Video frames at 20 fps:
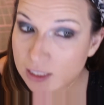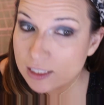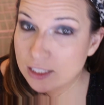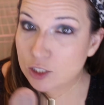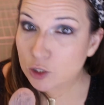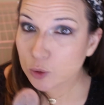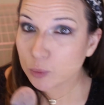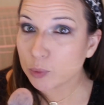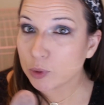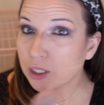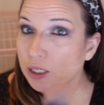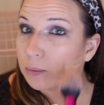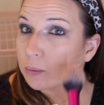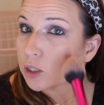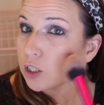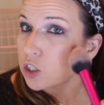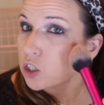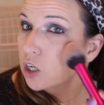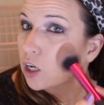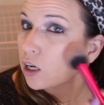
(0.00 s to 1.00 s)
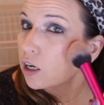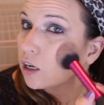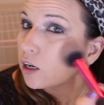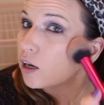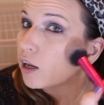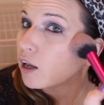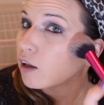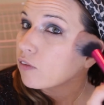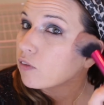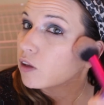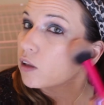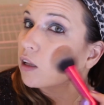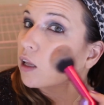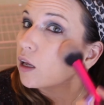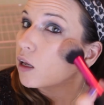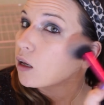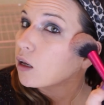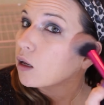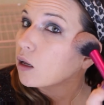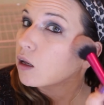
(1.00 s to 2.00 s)
still putting blush on it, and I haven't
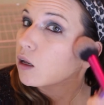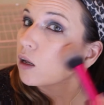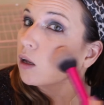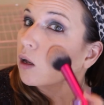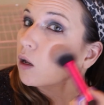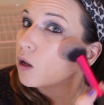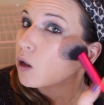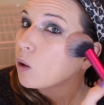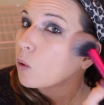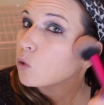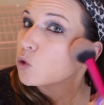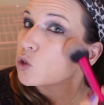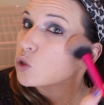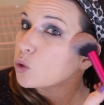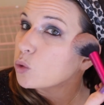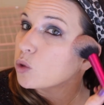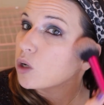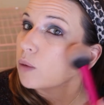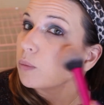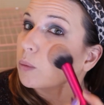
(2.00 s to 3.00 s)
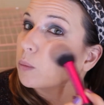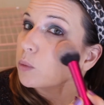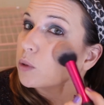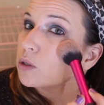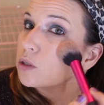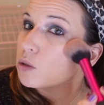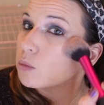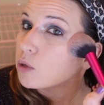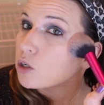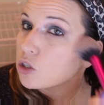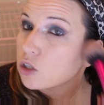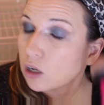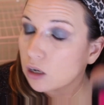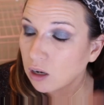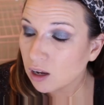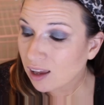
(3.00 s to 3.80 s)
like screwed up and put too much on.